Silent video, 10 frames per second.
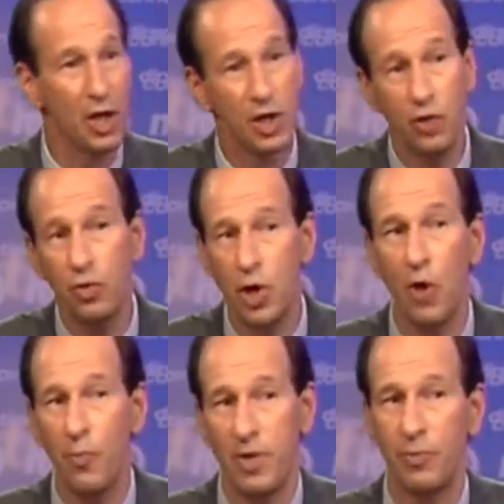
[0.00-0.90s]
You
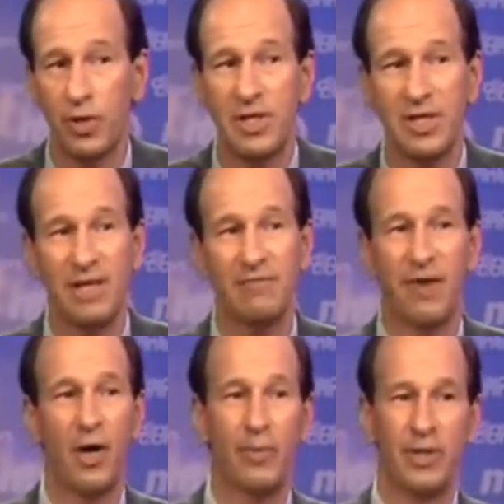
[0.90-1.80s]
know people in the
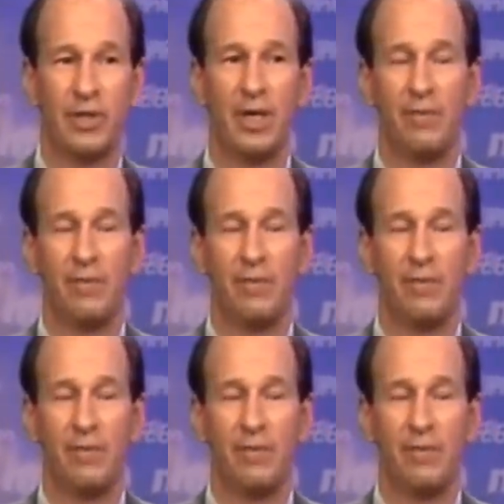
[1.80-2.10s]
environment